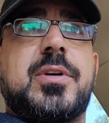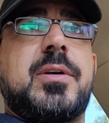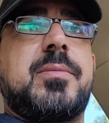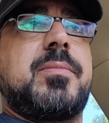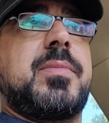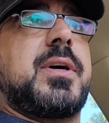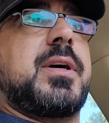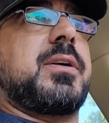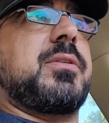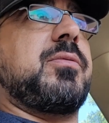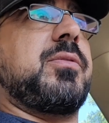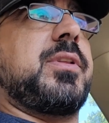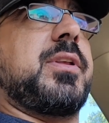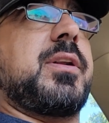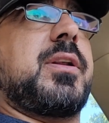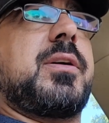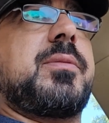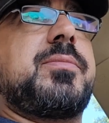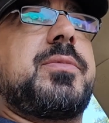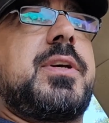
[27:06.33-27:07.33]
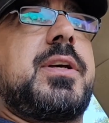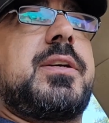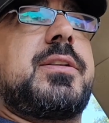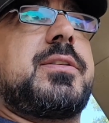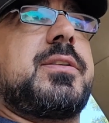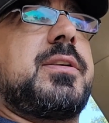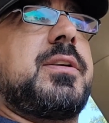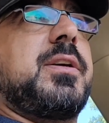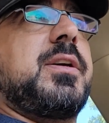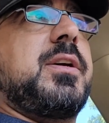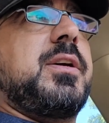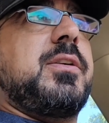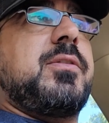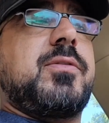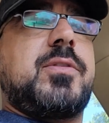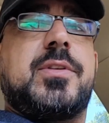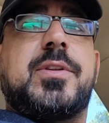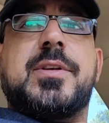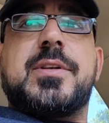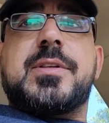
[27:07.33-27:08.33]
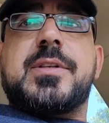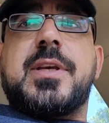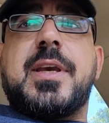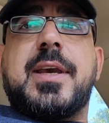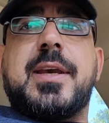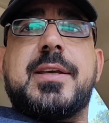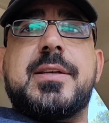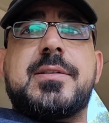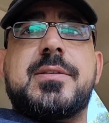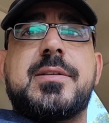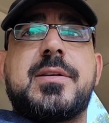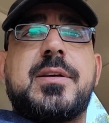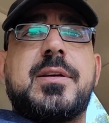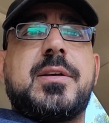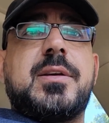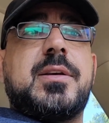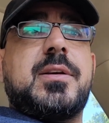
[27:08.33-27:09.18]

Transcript: come back with an update for this case,